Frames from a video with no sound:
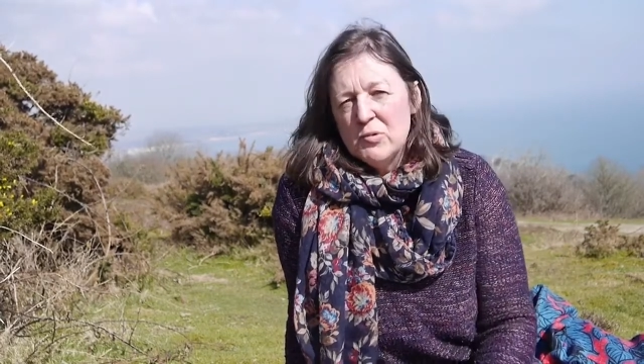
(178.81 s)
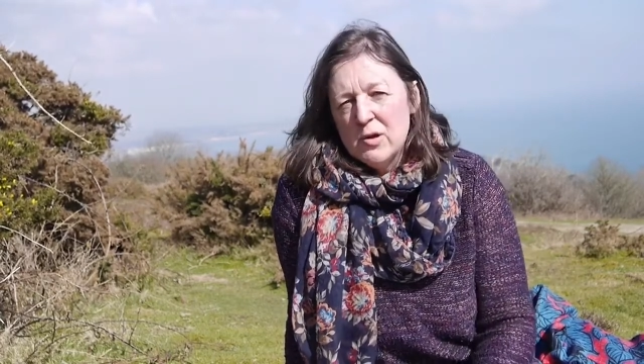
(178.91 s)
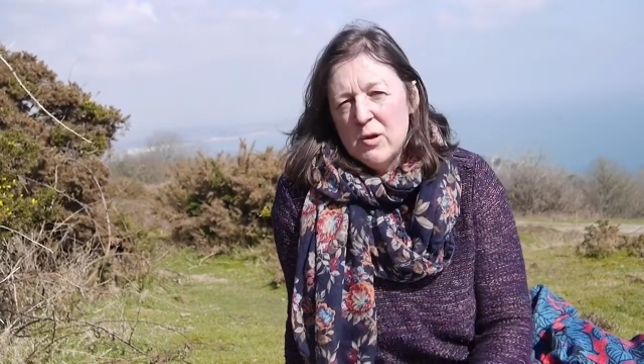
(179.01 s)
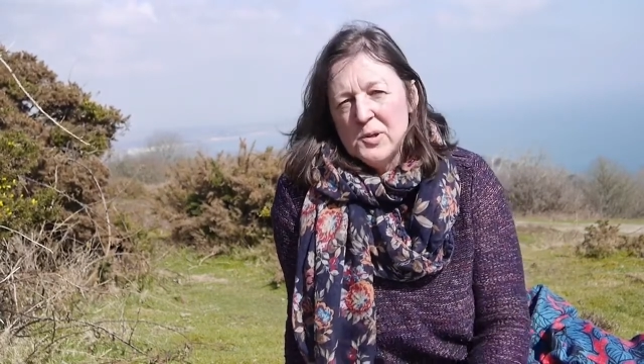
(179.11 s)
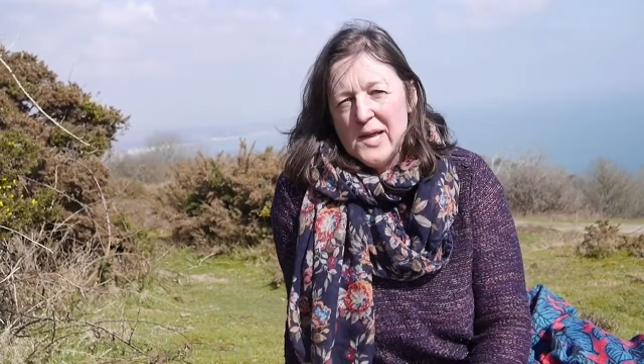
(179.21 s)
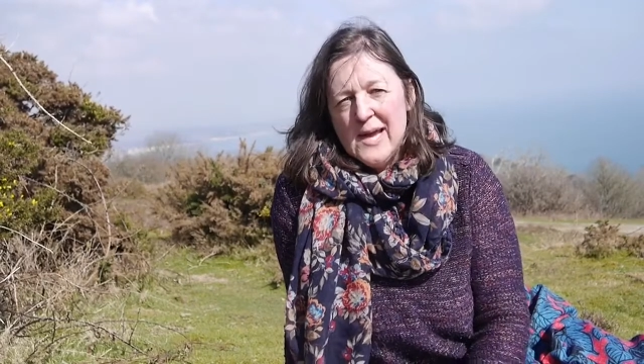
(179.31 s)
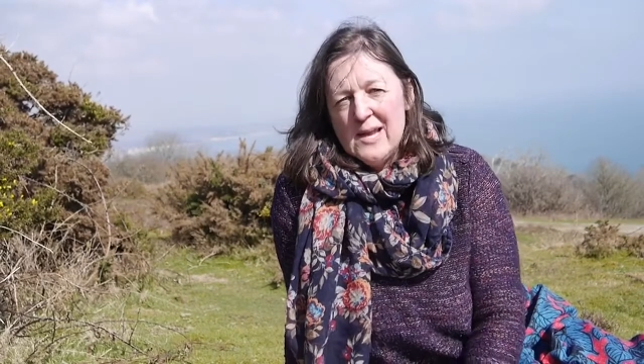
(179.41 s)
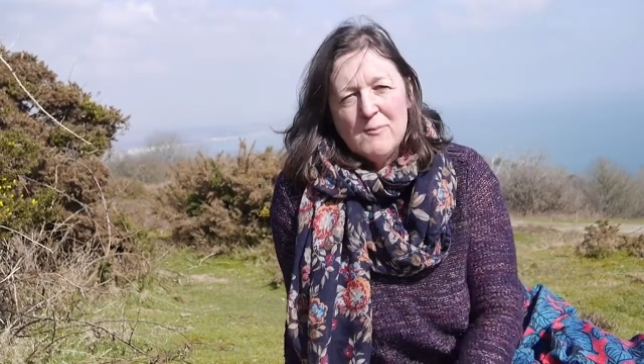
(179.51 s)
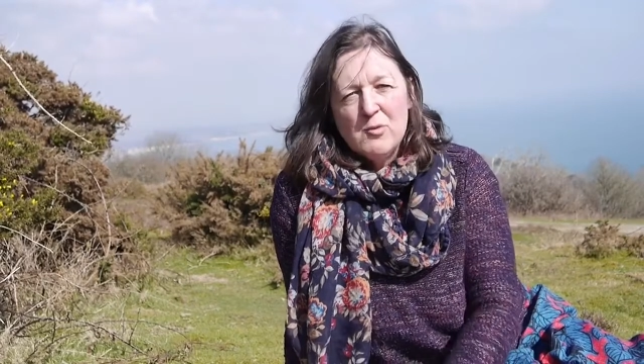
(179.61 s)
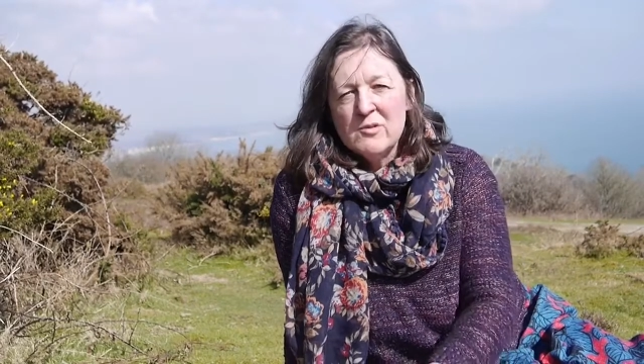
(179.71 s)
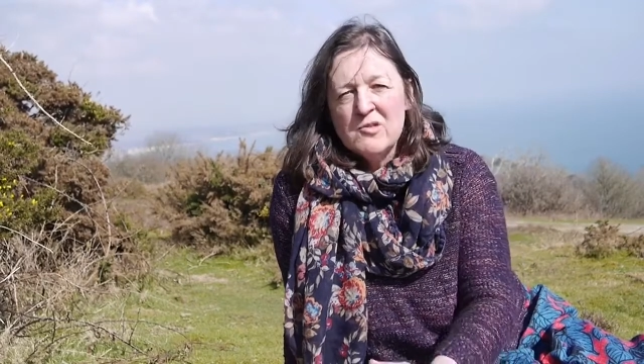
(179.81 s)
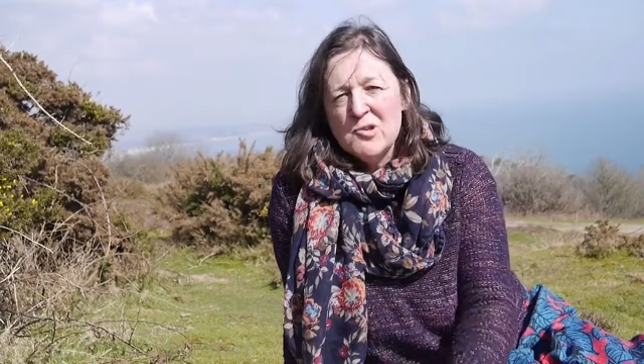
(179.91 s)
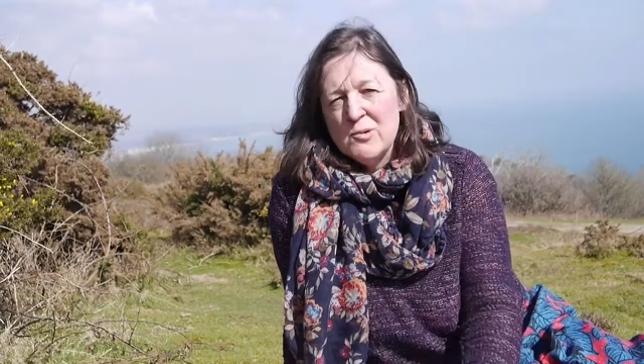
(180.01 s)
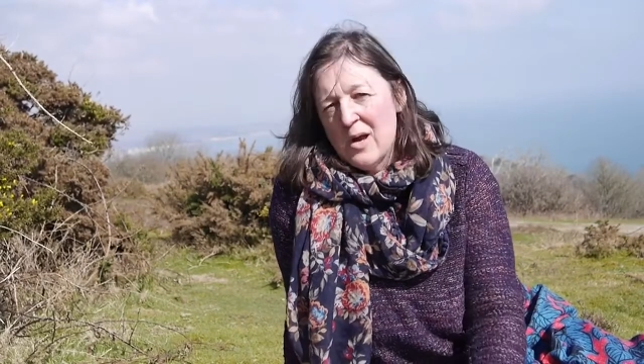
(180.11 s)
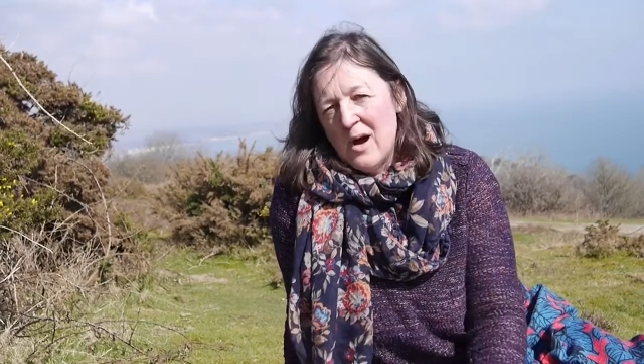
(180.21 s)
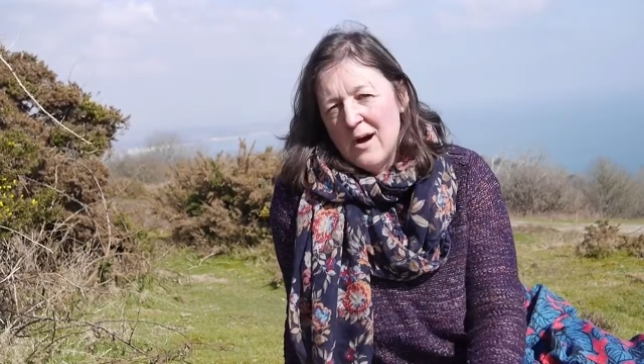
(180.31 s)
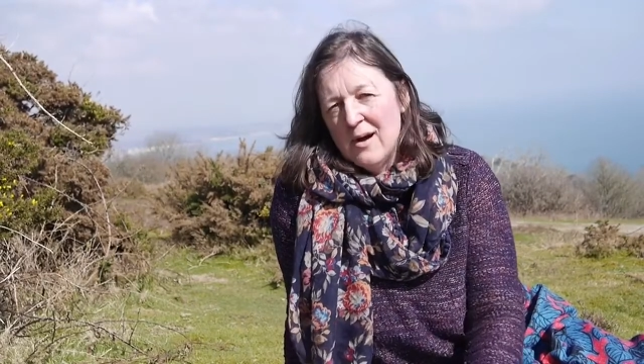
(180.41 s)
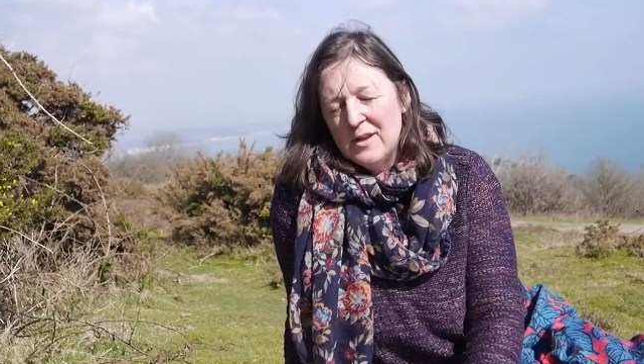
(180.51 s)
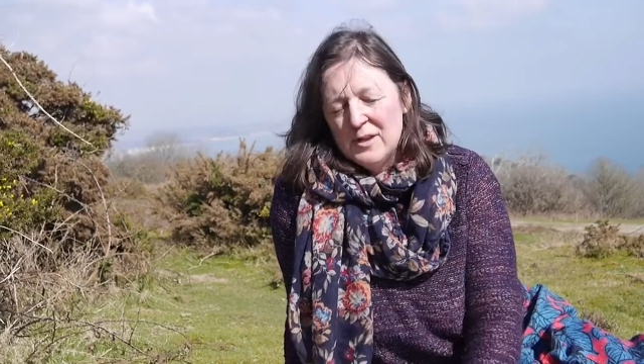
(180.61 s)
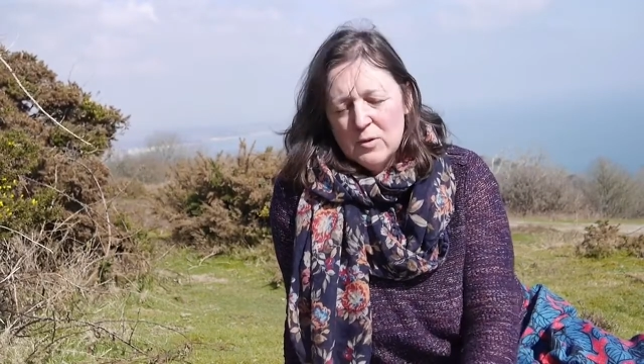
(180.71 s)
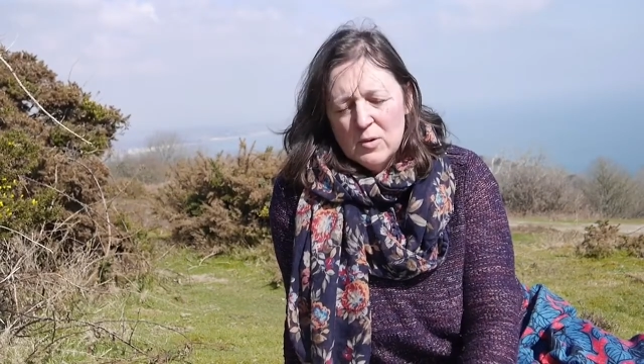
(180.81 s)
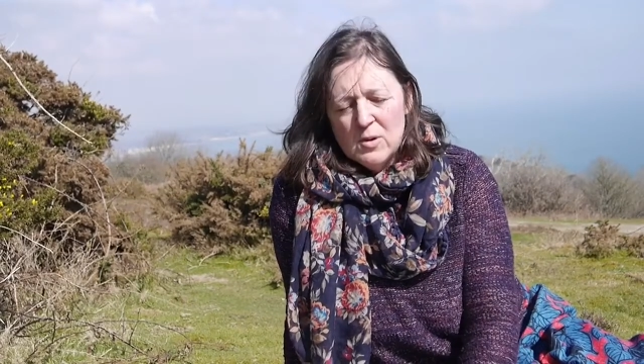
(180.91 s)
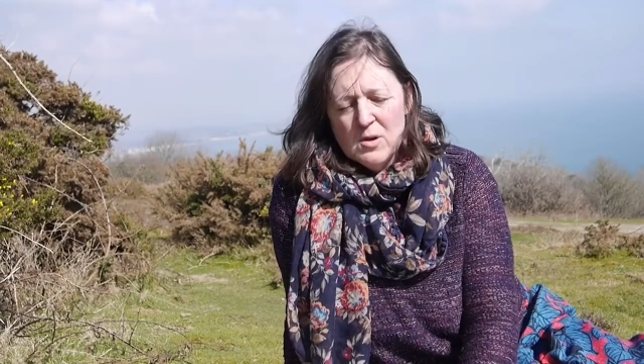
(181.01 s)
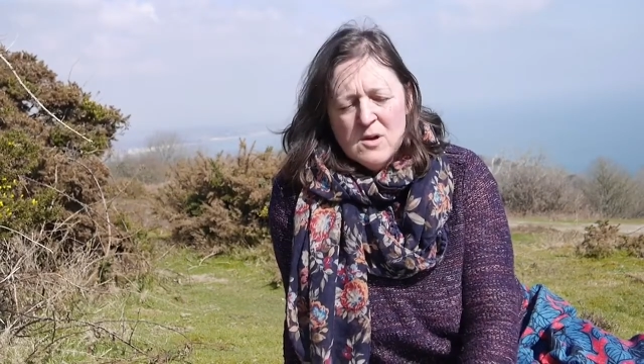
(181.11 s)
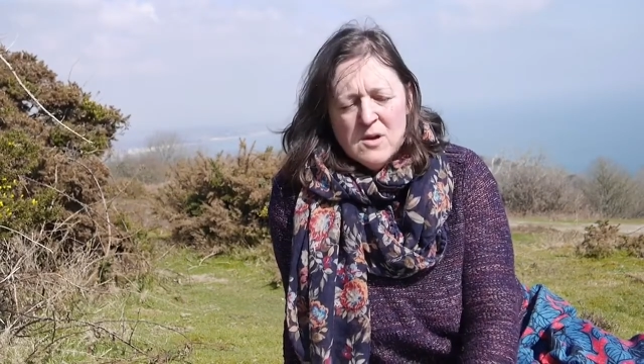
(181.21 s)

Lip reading: to accommodate any more than 2 cars, or